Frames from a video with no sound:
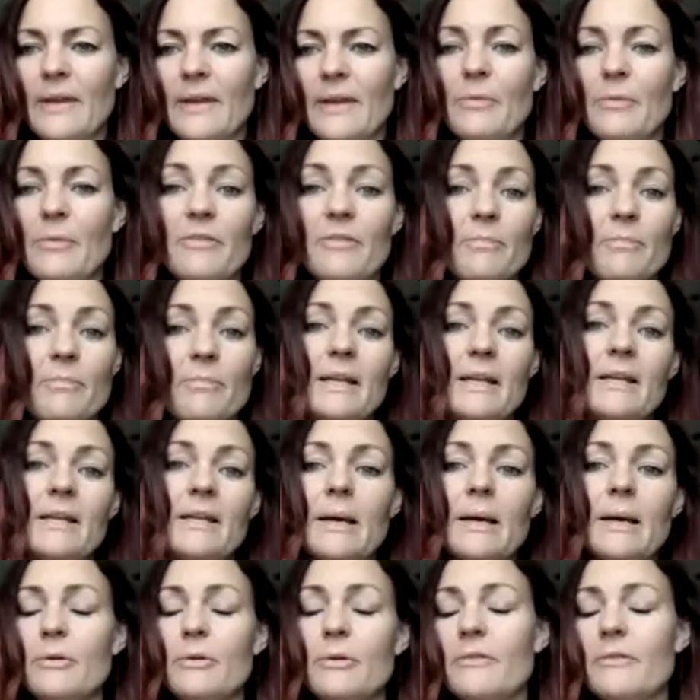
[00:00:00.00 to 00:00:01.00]
And we've made a
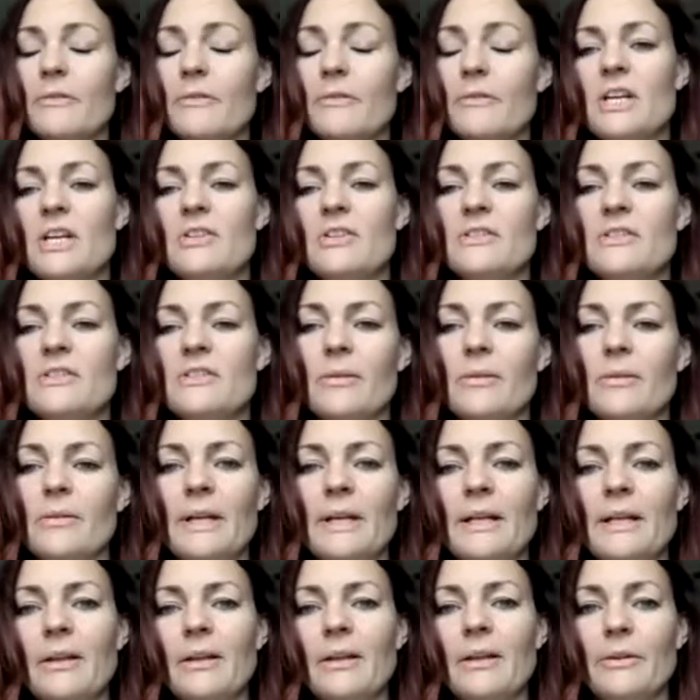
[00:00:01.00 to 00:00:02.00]
number of changes
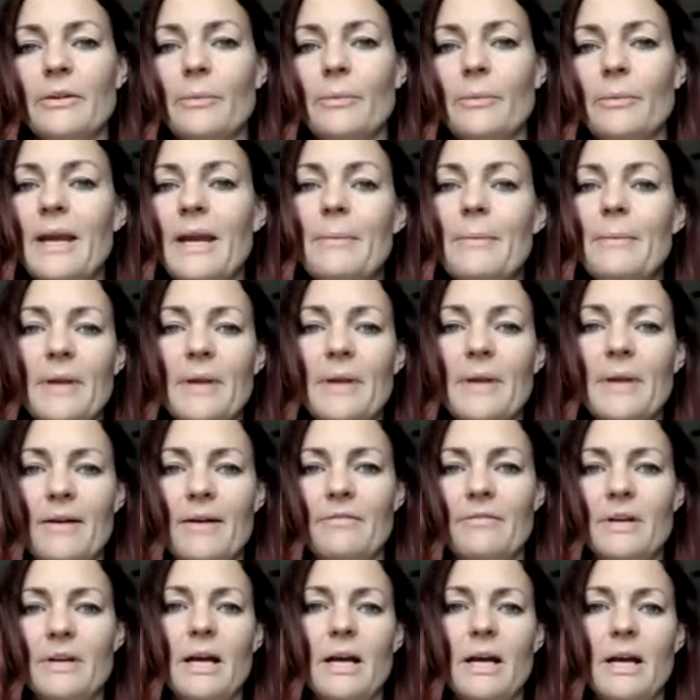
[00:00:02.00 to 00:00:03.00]
already along the way, and we
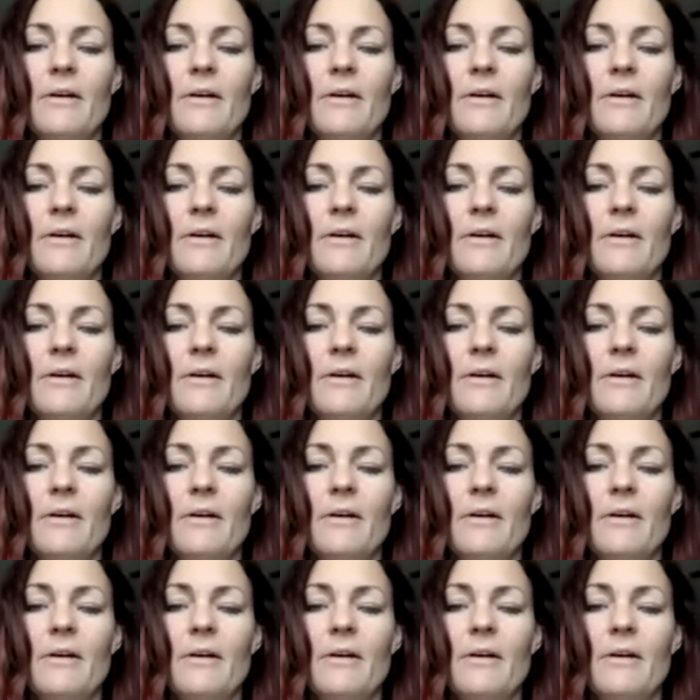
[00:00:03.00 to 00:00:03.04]
have